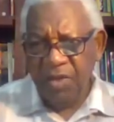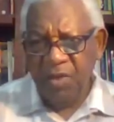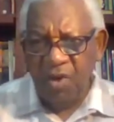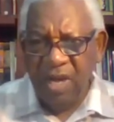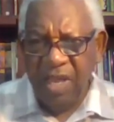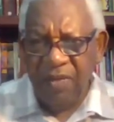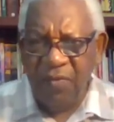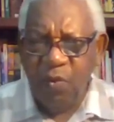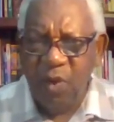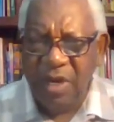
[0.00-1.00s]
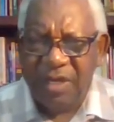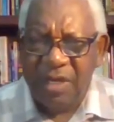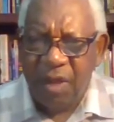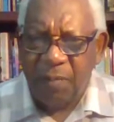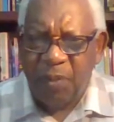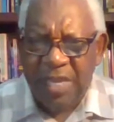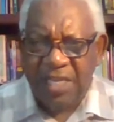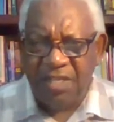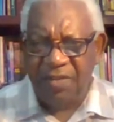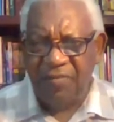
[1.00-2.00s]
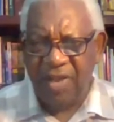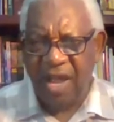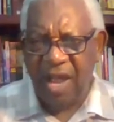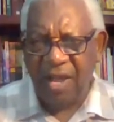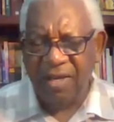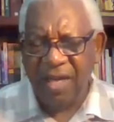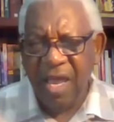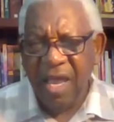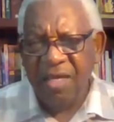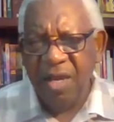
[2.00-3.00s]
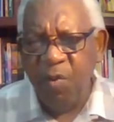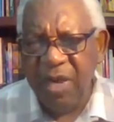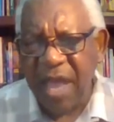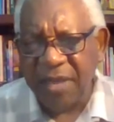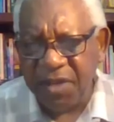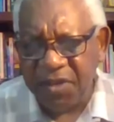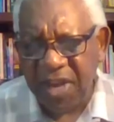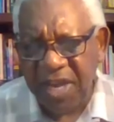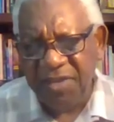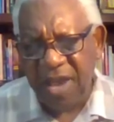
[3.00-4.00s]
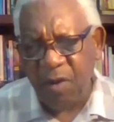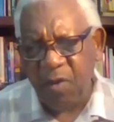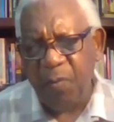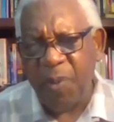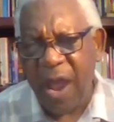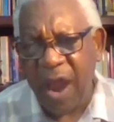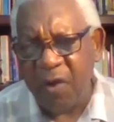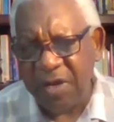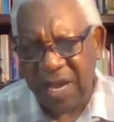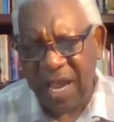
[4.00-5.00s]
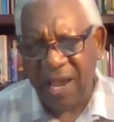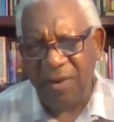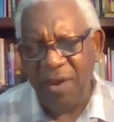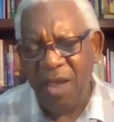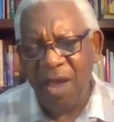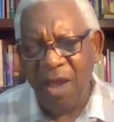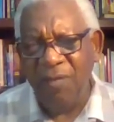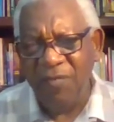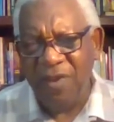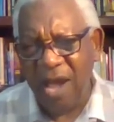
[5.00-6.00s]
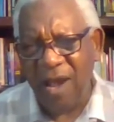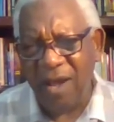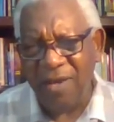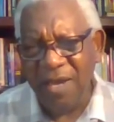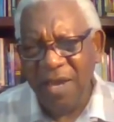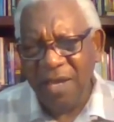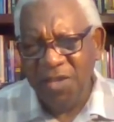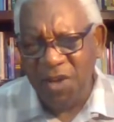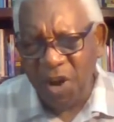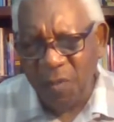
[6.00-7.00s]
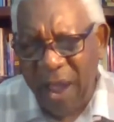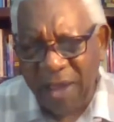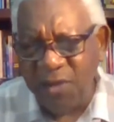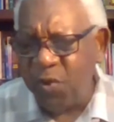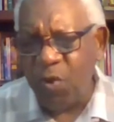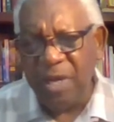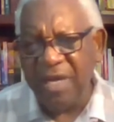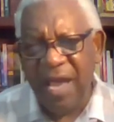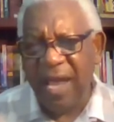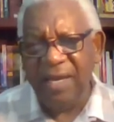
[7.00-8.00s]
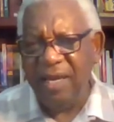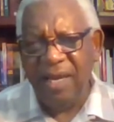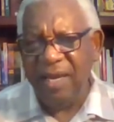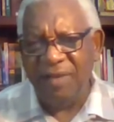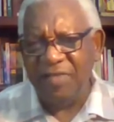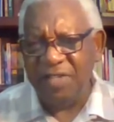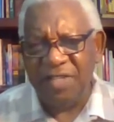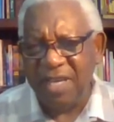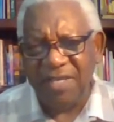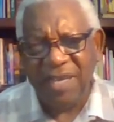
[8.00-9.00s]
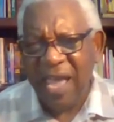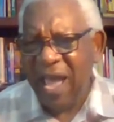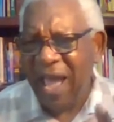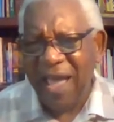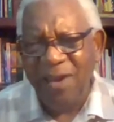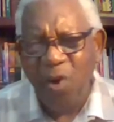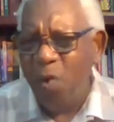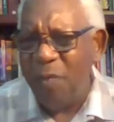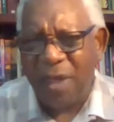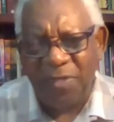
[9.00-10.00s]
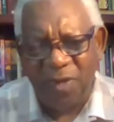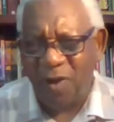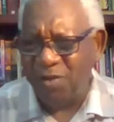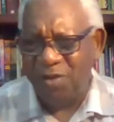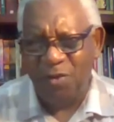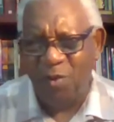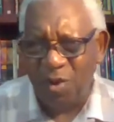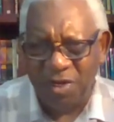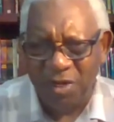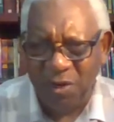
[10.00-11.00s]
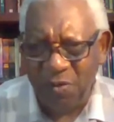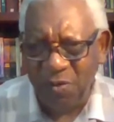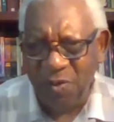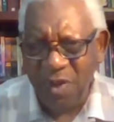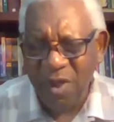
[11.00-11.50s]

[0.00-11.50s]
to live with the peace of God, then we got to change our paradigm of God. Jeremiah 29 and 11 says, I know my thoughts towards you,